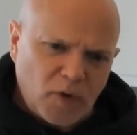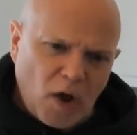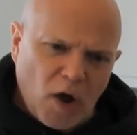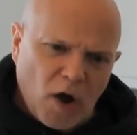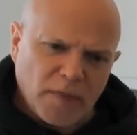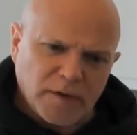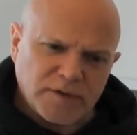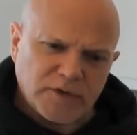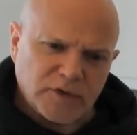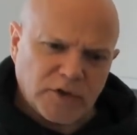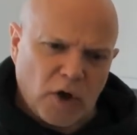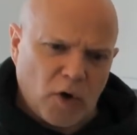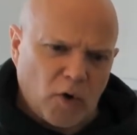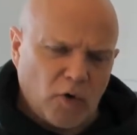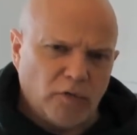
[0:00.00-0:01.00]
on the
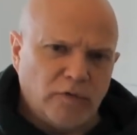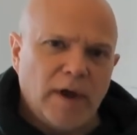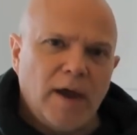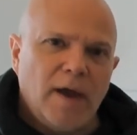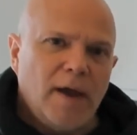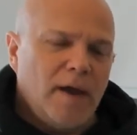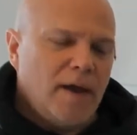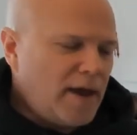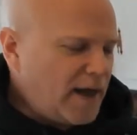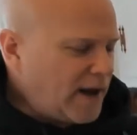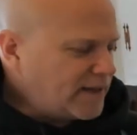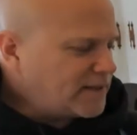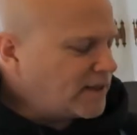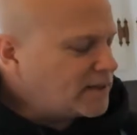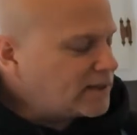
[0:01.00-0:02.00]
stove. And
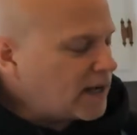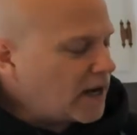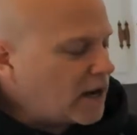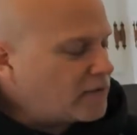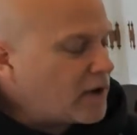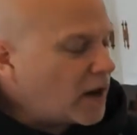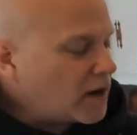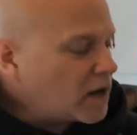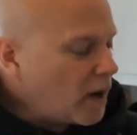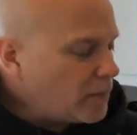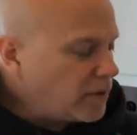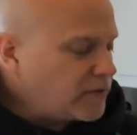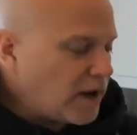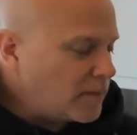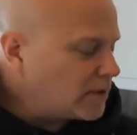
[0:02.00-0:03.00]
as I said, I've got a
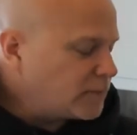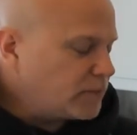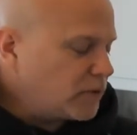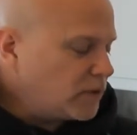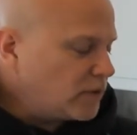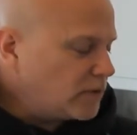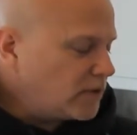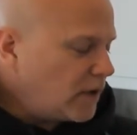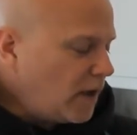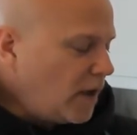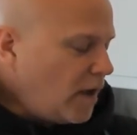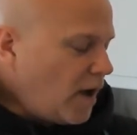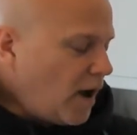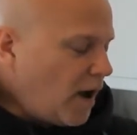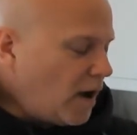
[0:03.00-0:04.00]
couple of tablespoons
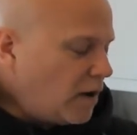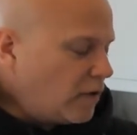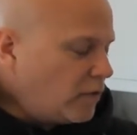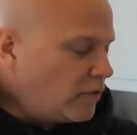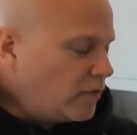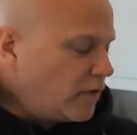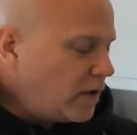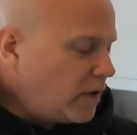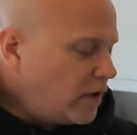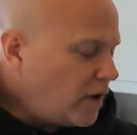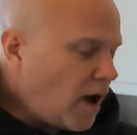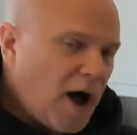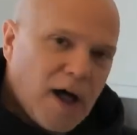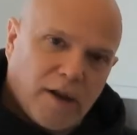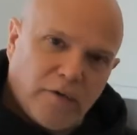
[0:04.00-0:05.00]
of
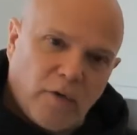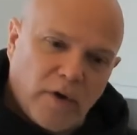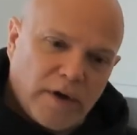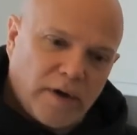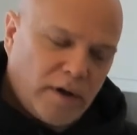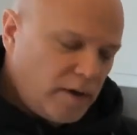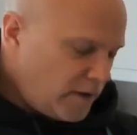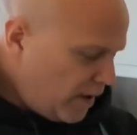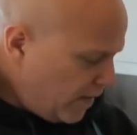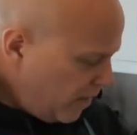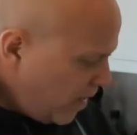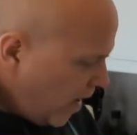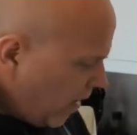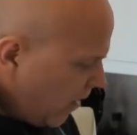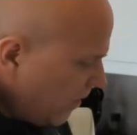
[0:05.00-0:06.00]
olive oil
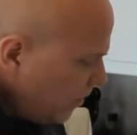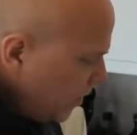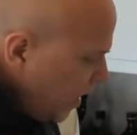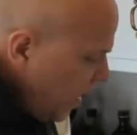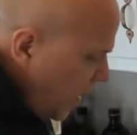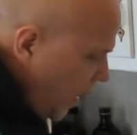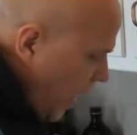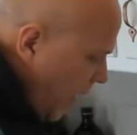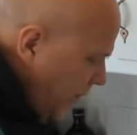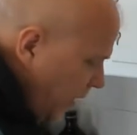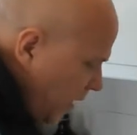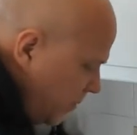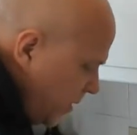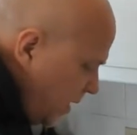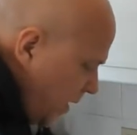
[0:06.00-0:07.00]
in there. I'm
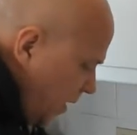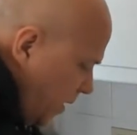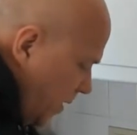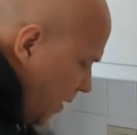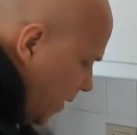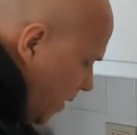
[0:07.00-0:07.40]
going to be